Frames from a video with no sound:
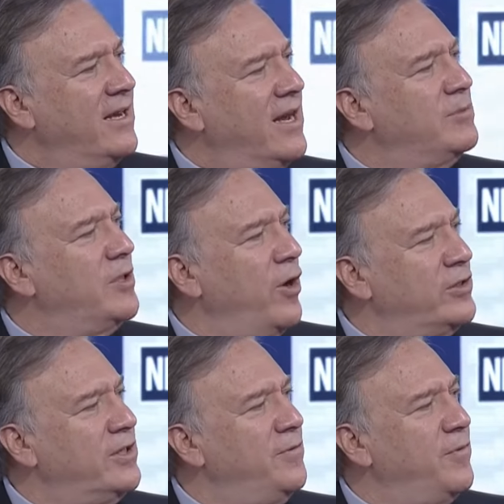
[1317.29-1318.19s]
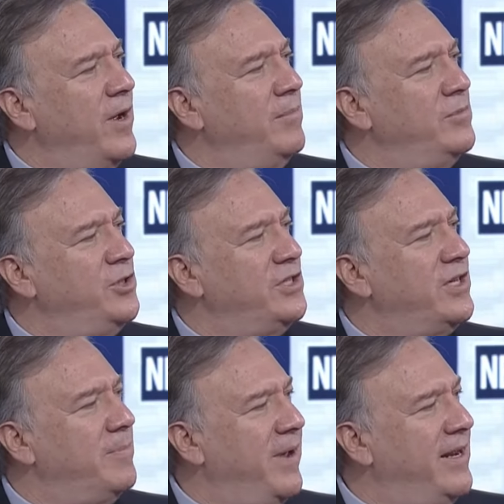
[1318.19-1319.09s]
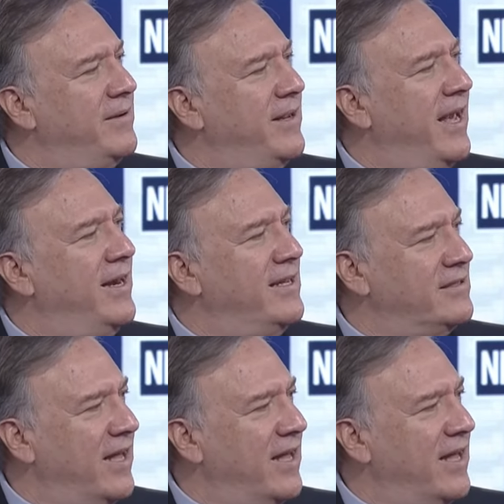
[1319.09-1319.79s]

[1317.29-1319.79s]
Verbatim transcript: comes largely from Xi Jinping and his